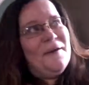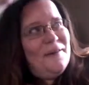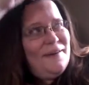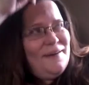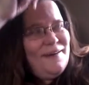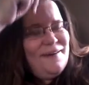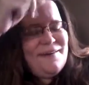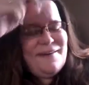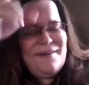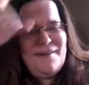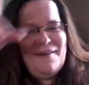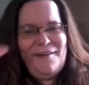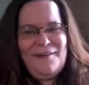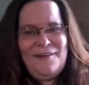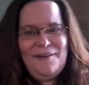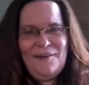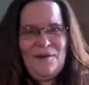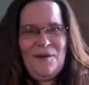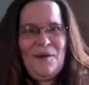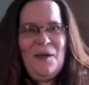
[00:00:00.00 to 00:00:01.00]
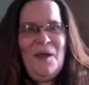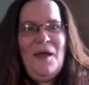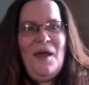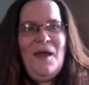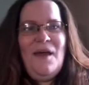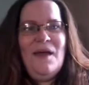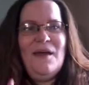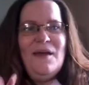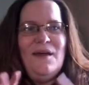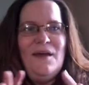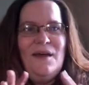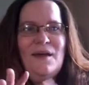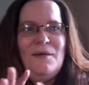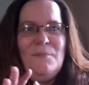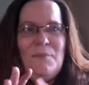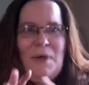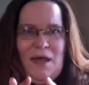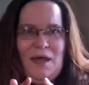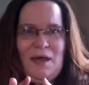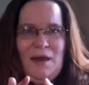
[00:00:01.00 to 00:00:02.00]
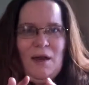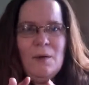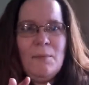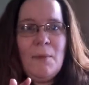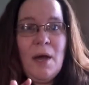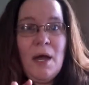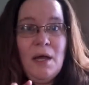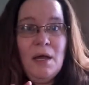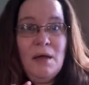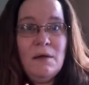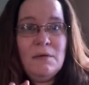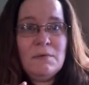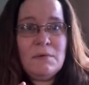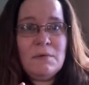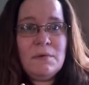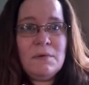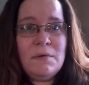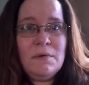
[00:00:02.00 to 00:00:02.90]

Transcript: and here and here and make it all my own.